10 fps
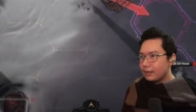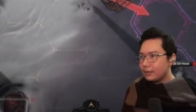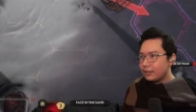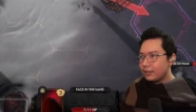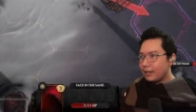
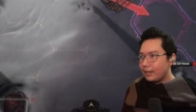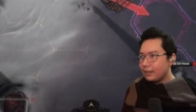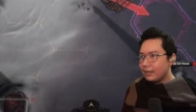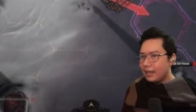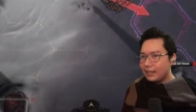So I'll
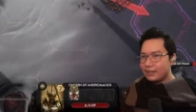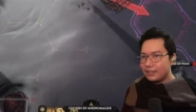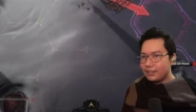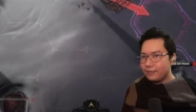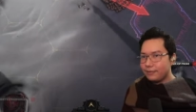get access
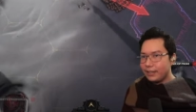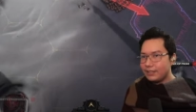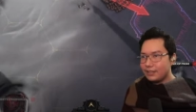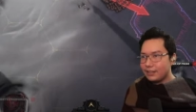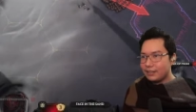to
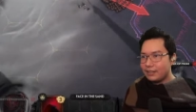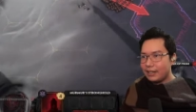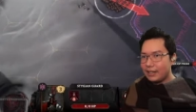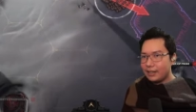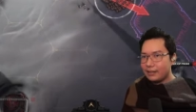Face in the
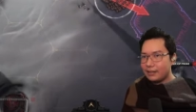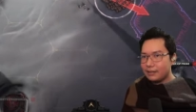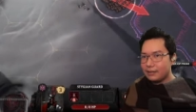Sand.